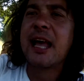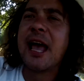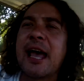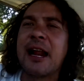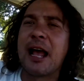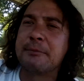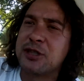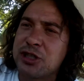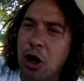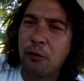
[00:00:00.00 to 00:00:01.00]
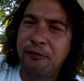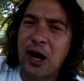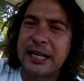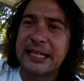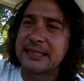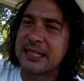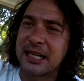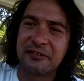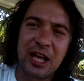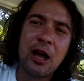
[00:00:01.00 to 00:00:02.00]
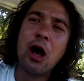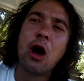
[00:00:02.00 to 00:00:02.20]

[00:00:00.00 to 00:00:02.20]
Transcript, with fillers: And I'm so fucking sick of it.